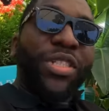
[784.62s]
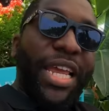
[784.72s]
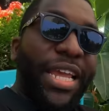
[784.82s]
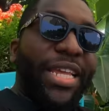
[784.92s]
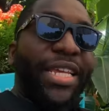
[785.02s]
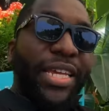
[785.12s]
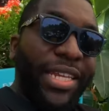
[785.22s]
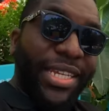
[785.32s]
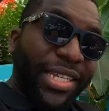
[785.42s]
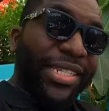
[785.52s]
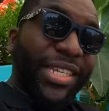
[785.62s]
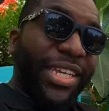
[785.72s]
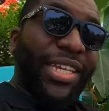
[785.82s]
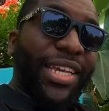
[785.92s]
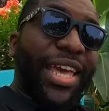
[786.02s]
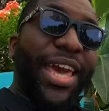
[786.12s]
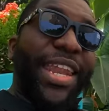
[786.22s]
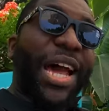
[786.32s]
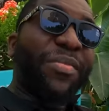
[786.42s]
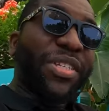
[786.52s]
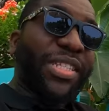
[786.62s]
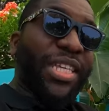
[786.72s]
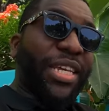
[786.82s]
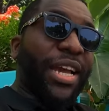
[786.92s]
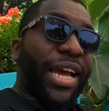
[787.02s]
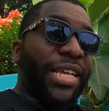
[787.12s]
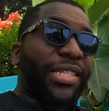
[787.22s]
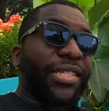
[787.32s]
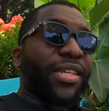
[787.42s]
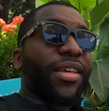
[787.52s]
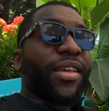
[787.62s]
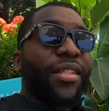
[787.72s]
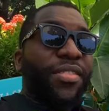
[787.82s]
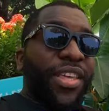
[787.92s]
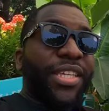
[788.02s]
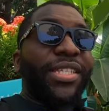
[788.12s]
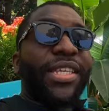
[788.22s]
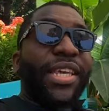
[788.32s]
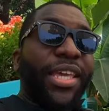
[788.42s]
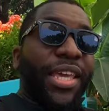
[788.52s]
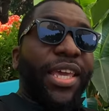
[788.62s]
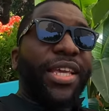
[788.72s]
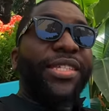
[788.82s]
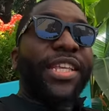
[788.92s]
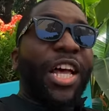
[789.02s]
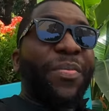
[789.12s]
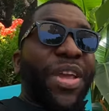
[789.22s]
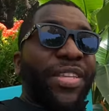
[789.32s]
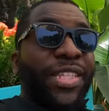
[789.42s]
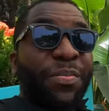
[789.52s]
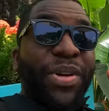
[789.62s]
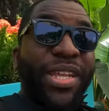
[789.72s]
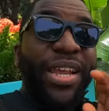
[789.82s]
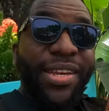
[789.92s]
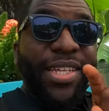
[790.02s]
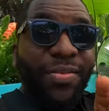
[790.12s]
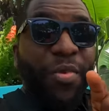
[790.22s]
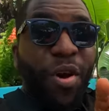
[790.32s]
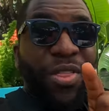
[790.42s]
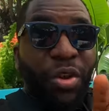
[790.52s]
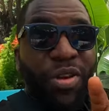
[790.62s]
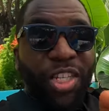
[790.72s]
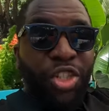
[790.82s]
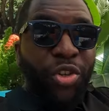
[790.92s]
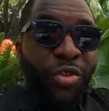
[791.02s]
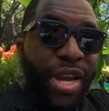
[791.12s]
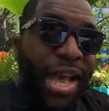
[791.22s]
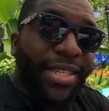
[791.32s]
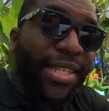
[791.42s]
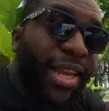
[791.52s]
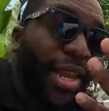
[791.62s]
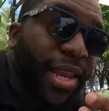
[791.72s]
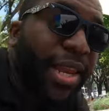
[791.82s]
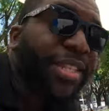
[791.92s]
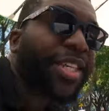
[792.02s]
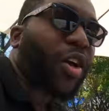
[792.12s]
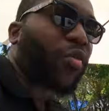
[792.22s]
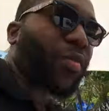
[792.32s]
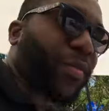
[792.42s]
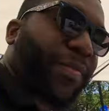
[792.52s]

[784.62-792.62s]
day in this city and I must say guys, this is amazing. But then there's more that I want to show you guys. Let's go.